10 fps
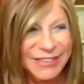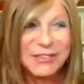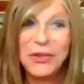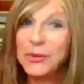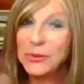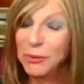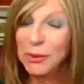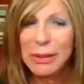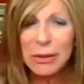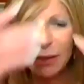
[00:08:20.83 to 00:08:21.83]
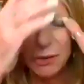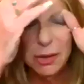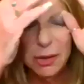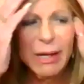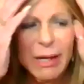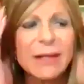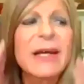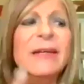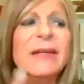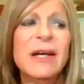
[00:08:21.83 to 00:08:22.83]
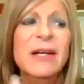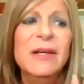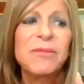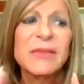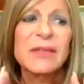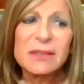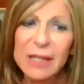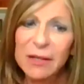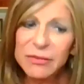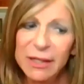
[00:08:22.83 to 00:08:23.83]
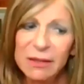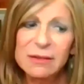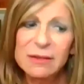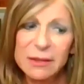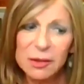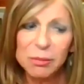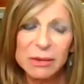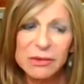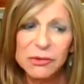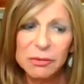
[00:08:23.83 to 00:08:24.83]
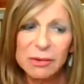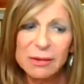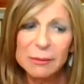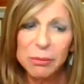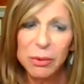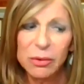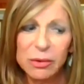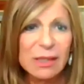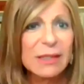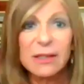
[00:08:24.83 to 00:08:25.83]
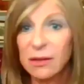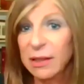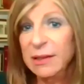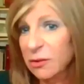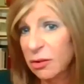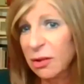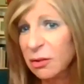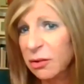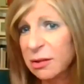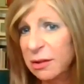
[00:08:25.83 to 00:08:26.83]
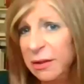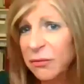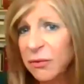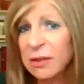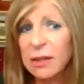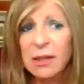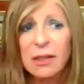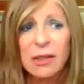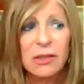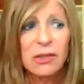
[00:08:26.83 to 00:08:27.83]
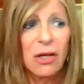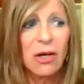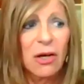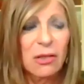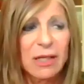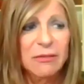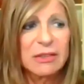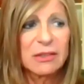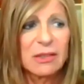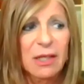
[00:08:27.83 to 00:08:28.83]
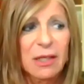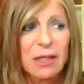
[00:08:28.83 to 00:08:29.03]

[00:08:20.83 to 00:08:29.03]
So what are we going to do about it? And the self-care and discipline is really important, and it is going to look different to all of us.